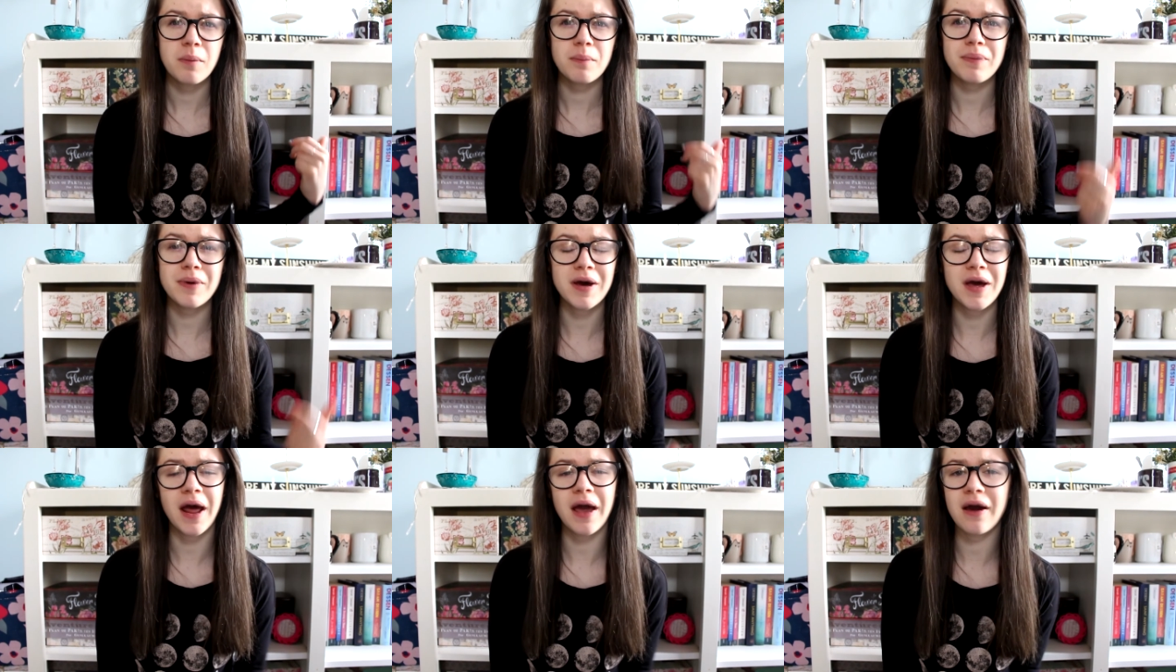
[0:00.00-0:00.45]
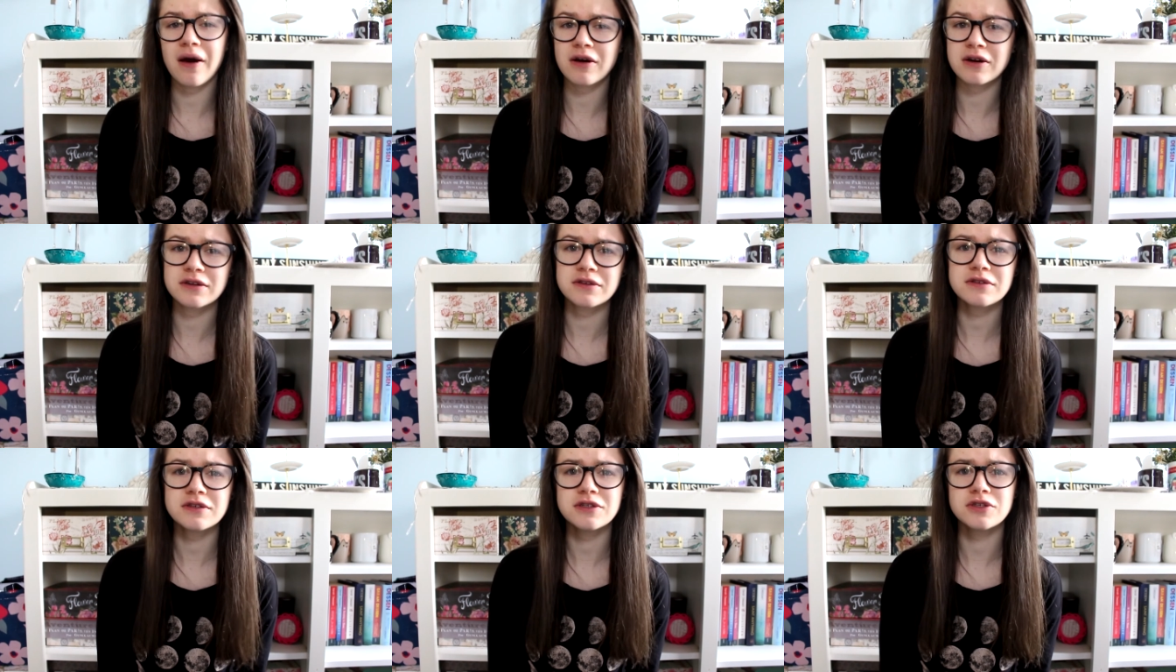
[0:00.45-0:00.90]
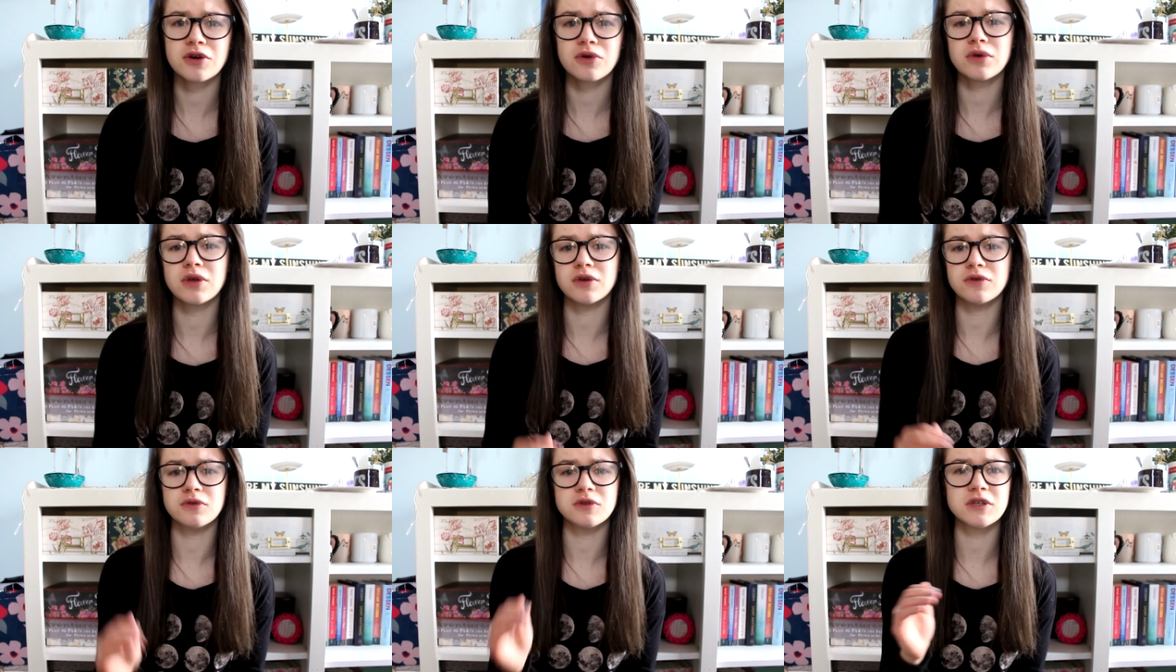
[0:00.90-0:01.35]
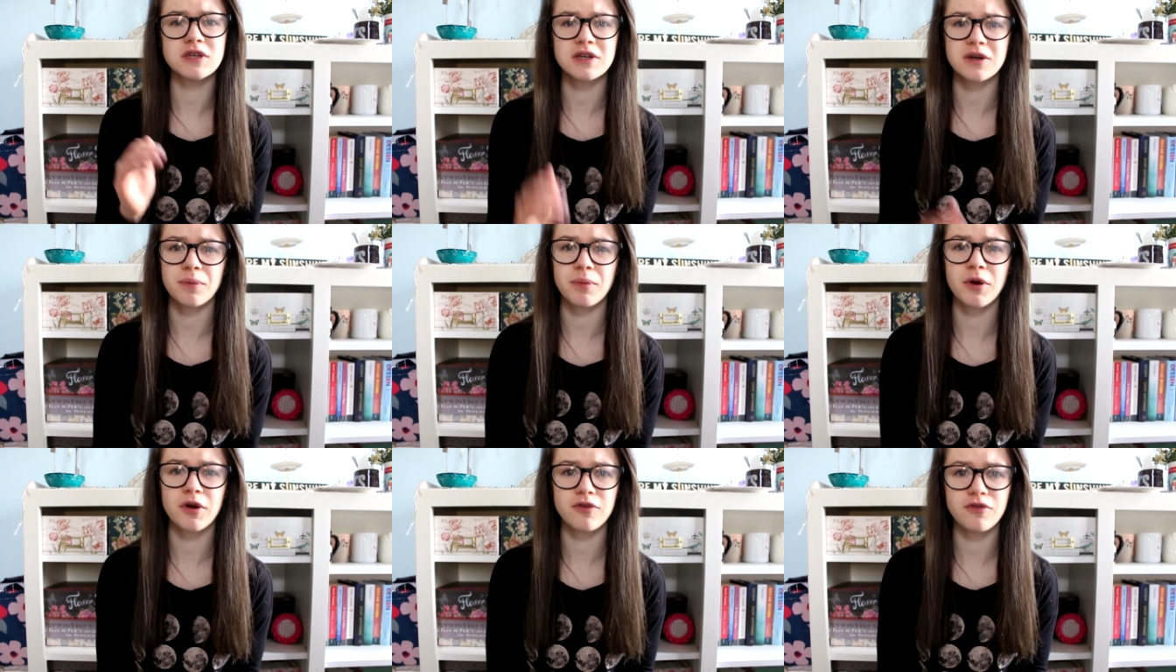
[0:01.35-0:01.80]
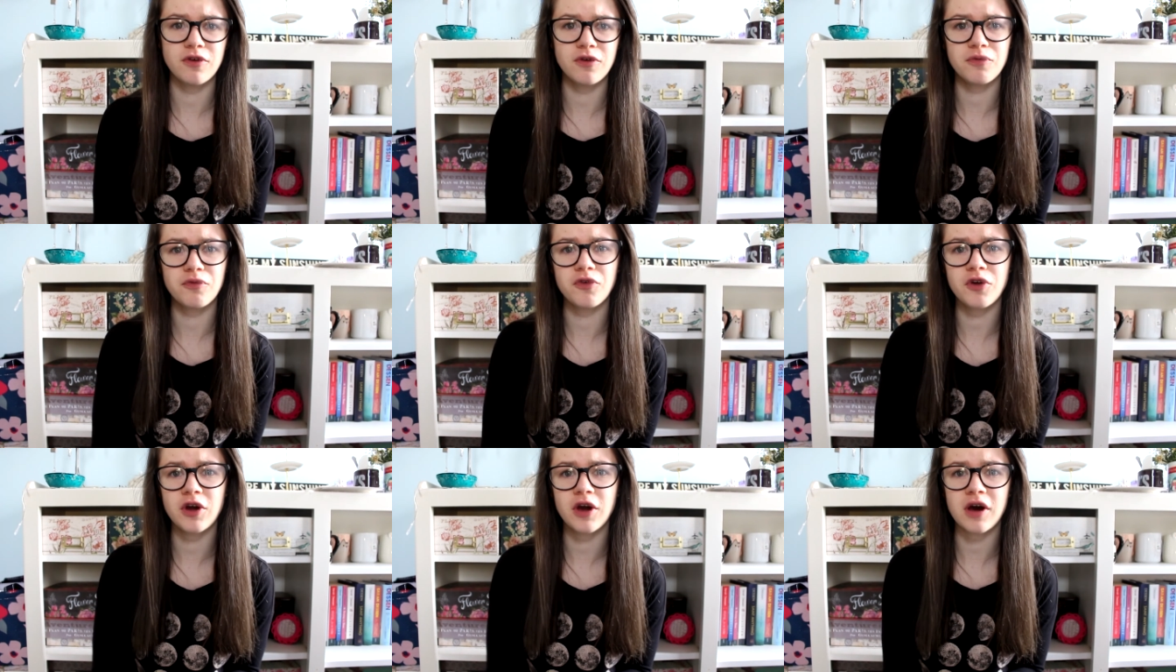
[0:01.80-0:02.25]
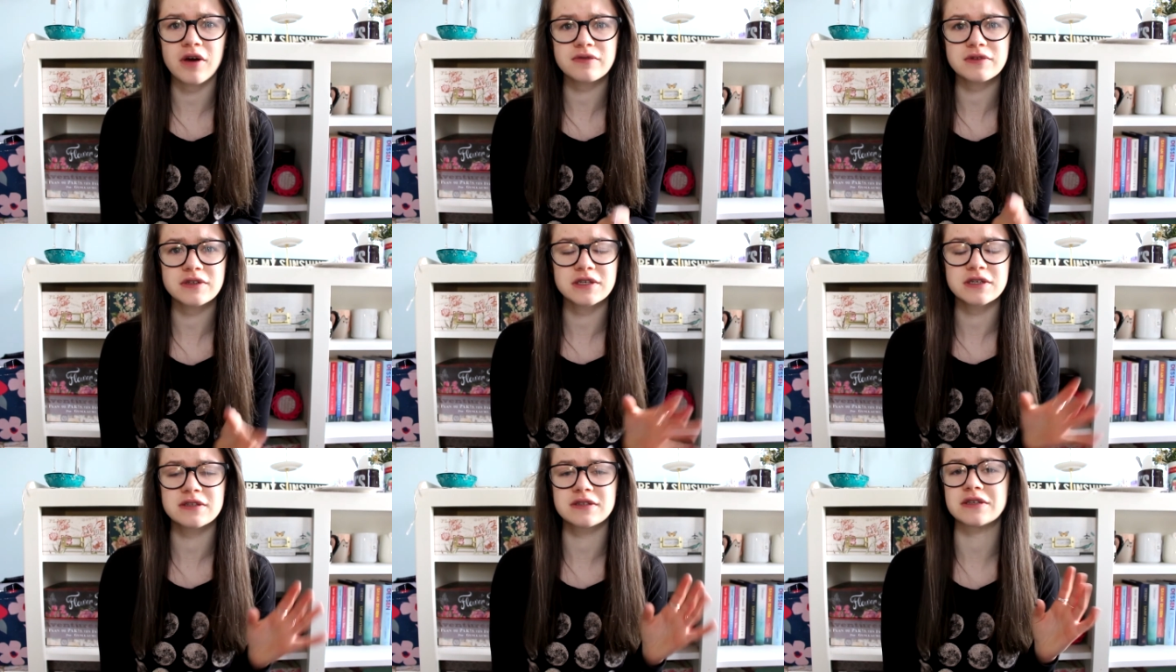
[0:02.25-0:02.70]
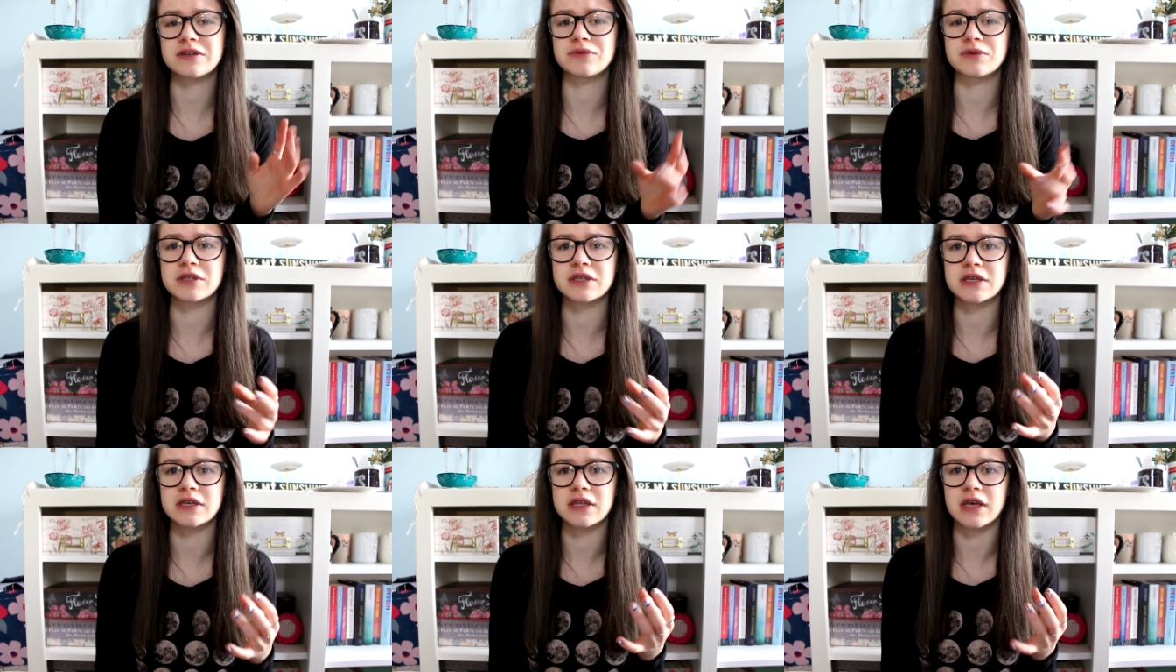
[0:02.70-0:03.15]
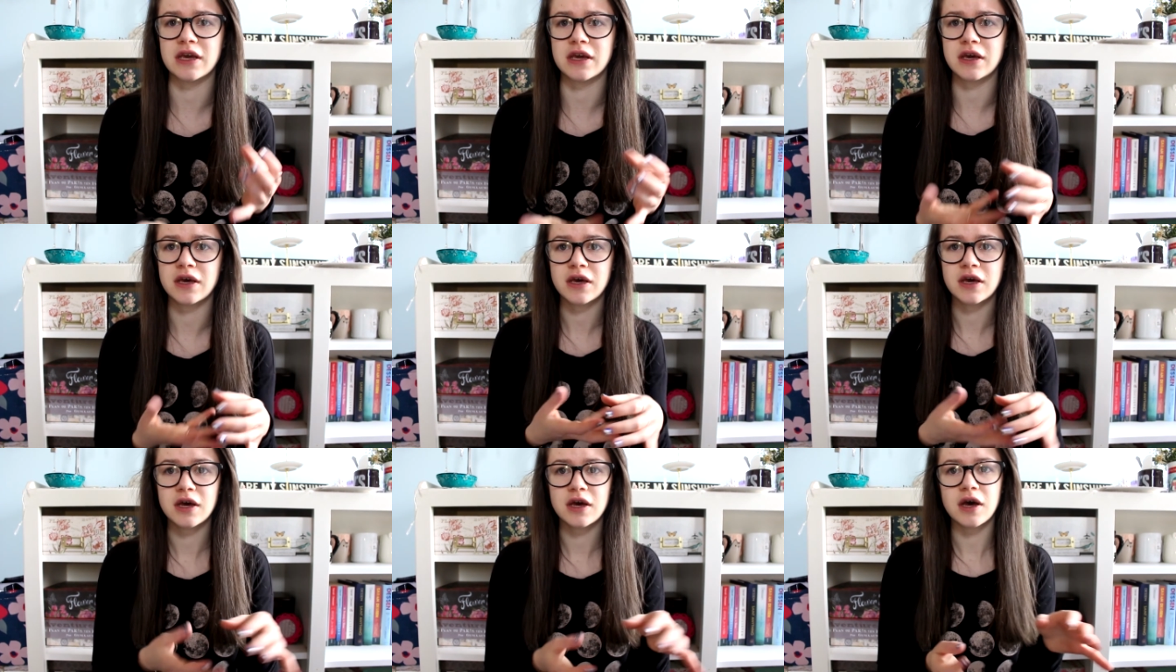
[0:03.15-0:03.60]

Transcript: but I honestly don't use it in a perfume very often because I really like,